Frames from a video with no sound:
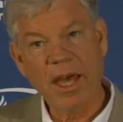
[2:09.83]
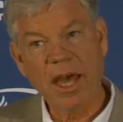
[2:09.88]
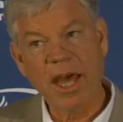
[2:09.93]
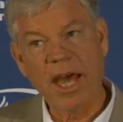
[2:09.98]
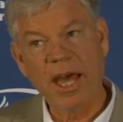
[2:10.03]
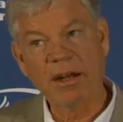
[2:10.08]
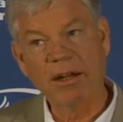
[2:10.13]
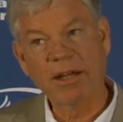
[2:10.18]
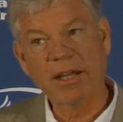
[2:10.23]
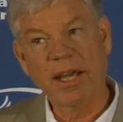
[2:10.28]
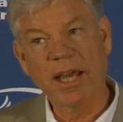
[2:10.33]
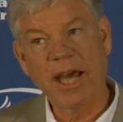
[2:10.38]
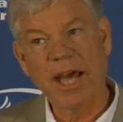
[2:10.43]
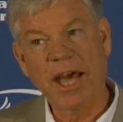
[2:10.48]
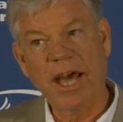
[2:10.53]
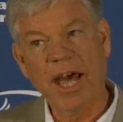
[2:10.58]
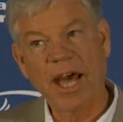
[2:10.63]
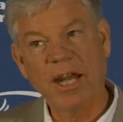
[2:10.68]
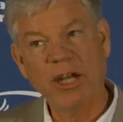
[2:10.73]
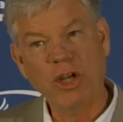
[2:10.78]
I
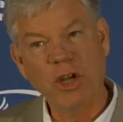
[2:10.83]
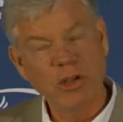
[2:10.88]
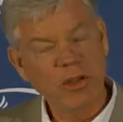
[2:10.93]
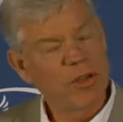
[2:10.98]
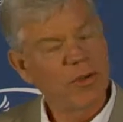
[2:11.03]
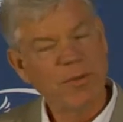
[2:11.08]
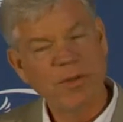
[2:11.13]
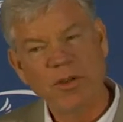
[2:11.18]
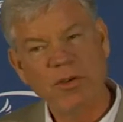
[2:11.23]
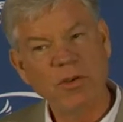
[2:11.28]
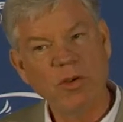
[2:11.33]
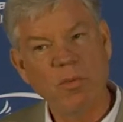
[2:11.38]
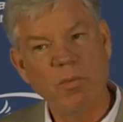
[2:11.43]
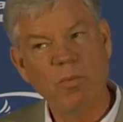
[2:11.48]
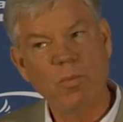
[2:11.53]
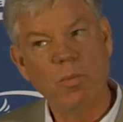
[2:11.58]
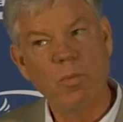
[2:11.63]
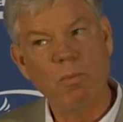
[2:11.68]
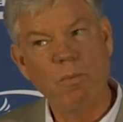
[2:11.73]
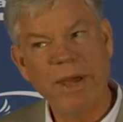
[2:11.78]
know, you
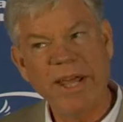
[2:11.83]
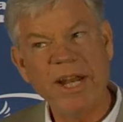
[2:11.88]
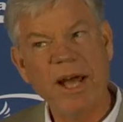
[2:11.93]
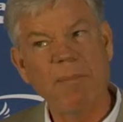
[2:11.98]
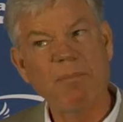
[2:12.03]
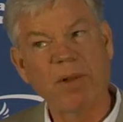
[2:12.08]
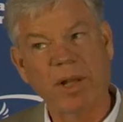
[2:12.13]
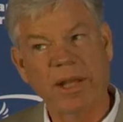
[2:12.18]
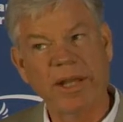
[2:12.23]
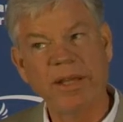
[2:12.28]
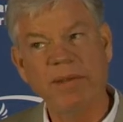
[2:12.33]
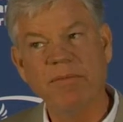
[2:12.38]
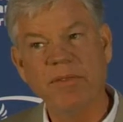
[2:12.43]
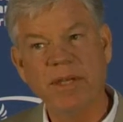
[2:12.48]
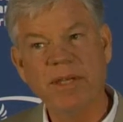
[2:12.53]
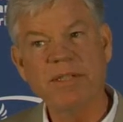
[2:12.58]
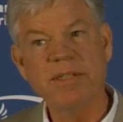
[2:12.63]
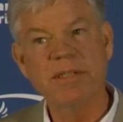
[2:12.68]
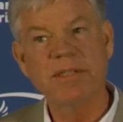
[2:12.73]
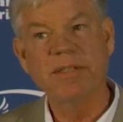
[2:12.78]
may not believe
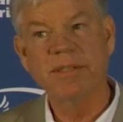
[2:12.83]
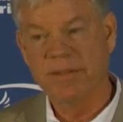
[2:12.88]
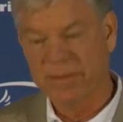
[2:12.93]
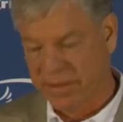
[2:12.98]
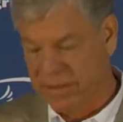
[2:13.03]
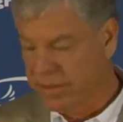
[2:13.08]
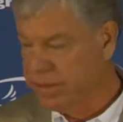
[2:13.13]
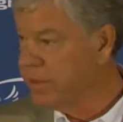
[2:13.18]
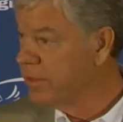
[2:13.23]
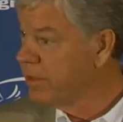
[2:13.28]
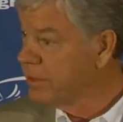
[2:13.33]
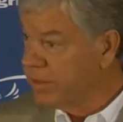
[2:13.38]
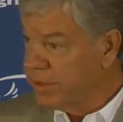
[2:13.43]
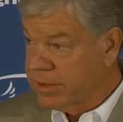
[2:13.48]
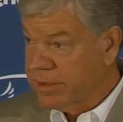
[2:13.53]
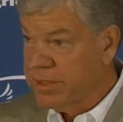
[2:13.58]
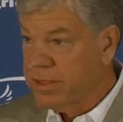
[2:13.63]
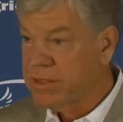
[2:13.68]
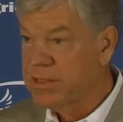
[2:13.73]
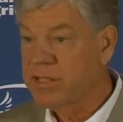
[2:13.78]
this.
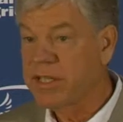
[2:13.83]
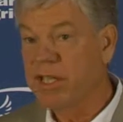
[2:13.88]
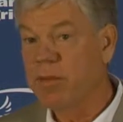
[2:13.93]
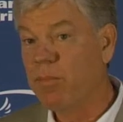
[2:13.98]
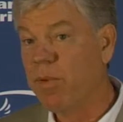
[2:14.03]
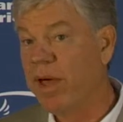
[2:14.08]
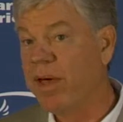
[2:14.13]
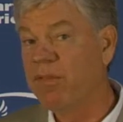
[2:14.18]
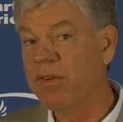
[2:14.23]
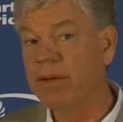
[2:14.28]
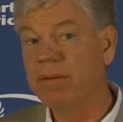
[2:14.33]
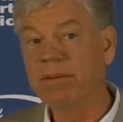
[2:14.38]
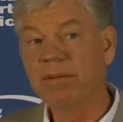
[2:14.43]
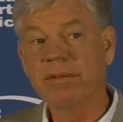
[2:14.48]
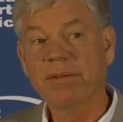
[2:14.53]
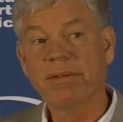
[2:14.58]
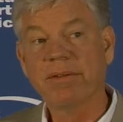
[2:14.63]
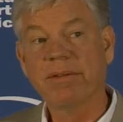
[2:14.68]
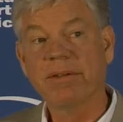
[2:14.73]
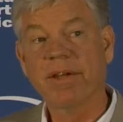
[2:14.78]
Steve Bevan
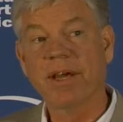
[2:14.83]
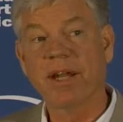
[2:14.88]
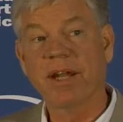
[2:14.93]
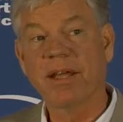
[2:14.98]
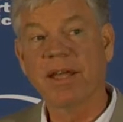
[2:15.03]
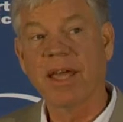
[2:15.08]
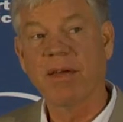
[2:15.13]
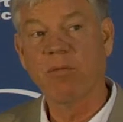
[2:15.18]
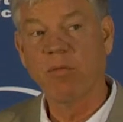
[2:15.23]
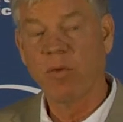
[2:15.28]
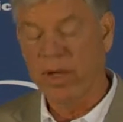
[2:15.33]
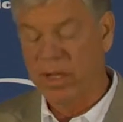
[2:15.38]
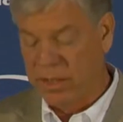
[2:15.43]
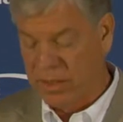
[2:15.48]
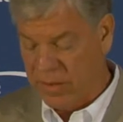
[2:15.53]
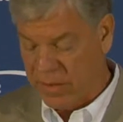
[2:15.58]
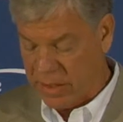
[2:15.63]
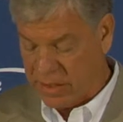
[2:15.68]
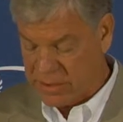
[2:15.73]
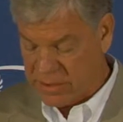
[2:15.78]
kind of gave wind
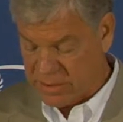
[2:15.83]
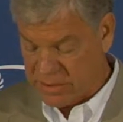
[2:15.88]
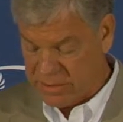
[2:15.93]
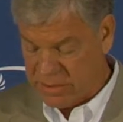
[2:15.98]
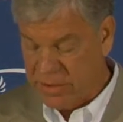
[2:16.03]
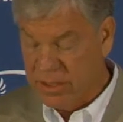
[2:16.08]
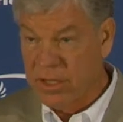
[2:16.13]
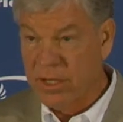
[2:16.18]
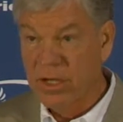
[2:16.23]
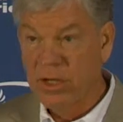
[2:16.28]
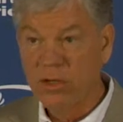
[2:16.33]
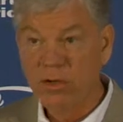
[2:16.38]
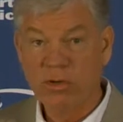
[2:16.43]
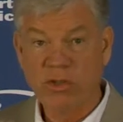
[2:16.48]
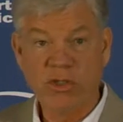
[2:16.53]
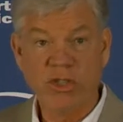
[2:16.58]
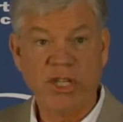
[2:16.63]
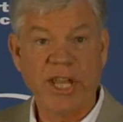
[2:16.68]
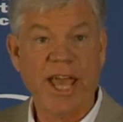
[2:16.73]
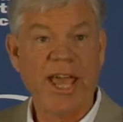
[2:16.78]
to this. You're
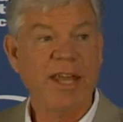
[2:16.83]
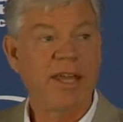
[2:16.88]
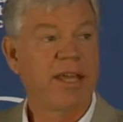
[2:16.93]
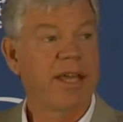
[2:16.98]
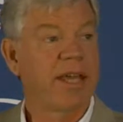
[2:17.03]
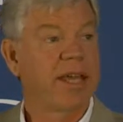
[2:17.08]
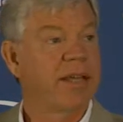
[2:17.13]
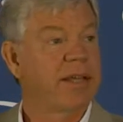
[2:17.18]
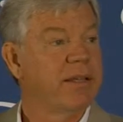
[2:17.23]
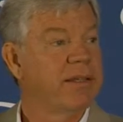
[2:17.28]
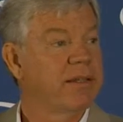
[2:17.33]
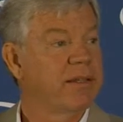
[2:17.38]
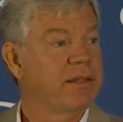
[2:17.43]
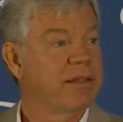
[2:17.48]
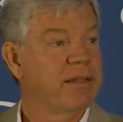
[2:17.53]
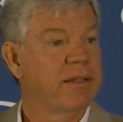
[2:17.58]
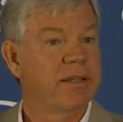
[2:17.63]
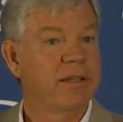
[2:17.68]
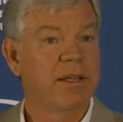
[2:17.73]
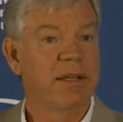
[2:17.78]
standing
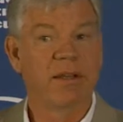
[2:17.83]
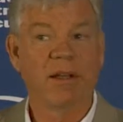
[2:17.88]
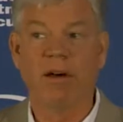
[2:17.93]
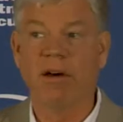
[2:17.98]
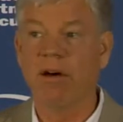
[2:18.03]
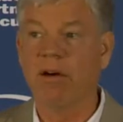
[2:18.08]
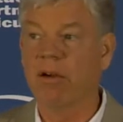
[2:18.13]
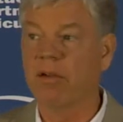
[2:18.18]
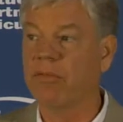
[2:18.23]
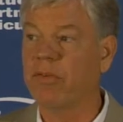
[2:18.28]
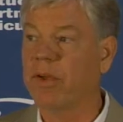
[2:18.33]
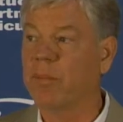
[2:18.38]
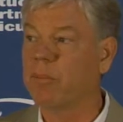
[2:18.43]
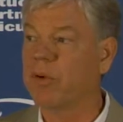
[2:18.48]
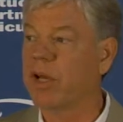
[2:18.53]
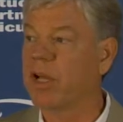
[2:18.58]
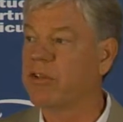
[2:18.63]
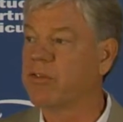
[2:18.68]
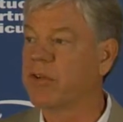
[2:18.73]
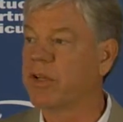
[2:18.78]
in the heart of hemp
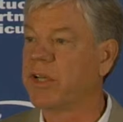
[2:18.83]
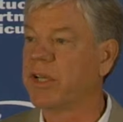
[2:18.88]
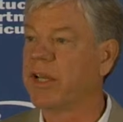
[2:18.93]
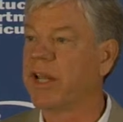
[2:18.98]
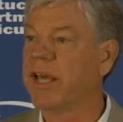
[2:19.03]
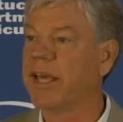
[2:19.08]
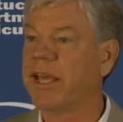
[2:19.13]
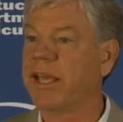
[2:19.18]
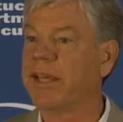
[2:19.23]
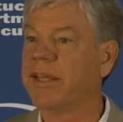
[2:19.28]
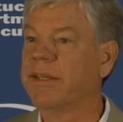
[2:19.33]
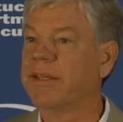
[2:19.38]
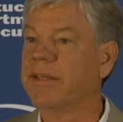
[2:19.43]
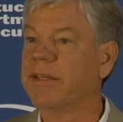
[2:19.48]
country today.